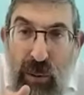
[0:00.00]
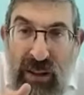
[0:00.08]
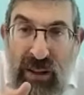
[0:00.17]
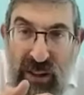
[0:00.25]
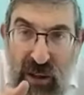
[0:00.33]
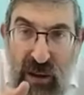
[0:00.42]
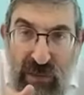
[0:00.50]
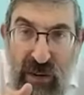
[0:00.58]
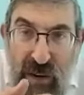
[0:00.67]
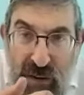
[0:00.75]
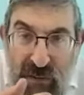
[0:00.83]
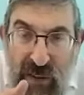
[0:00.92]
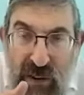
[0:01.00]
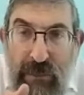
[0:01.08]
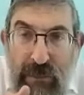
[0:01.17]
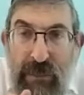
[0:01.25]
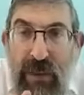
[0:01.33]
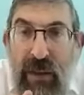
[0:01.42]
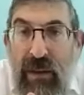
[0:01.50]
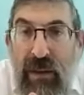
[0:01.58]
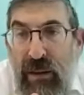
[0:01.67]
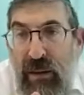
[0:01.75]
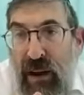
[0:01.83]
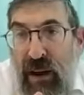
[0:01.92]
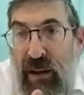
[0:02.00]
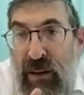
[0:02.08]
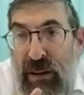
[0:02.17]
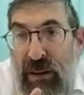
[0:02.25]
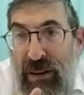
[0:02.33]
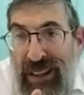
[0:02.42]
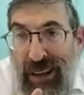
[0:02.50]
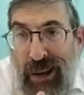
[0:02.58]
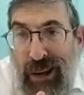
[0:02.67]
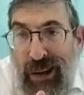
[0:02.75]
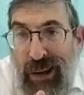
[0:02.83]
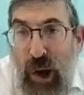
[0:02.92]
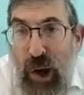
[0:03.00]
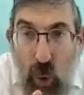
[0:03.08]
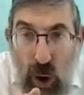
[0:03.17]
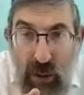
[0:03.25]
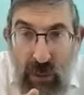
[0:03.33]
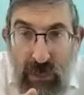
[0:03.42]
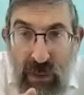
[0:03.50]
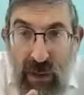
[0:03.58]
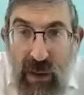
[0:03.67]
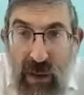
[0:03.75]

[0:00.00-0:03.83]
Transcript: So you have three components of a kli.